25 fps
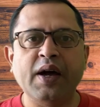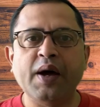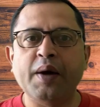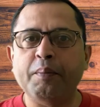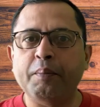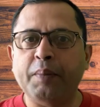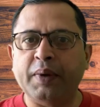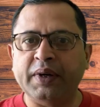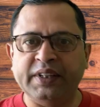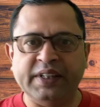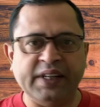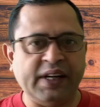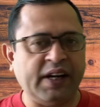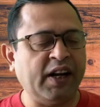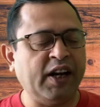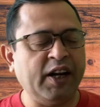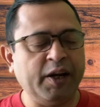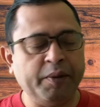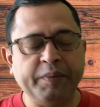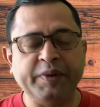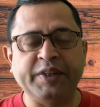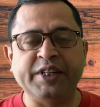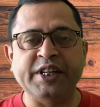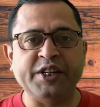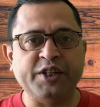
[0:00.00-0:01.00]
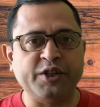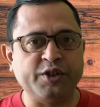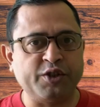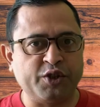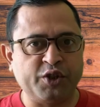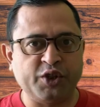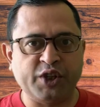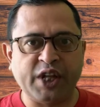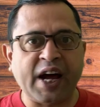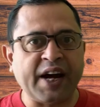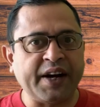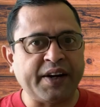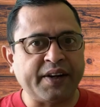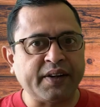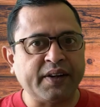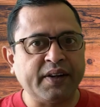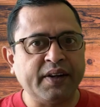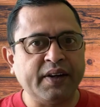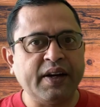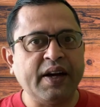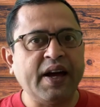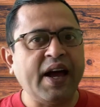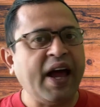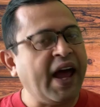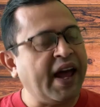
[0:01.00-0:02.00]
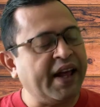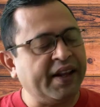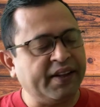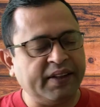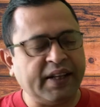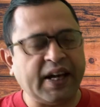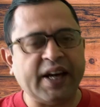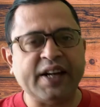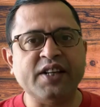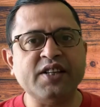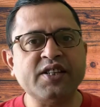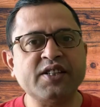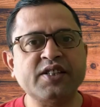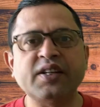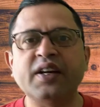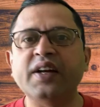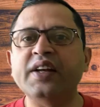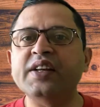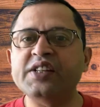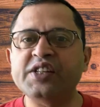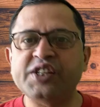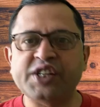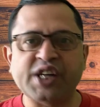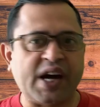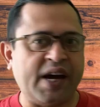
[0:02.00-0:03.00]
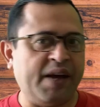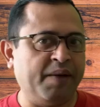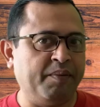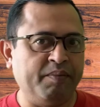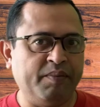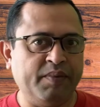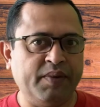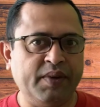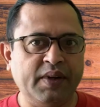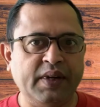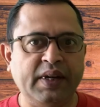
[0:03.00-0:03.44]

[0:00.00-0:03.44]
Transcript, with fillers: But there are limitations to that, and that is time.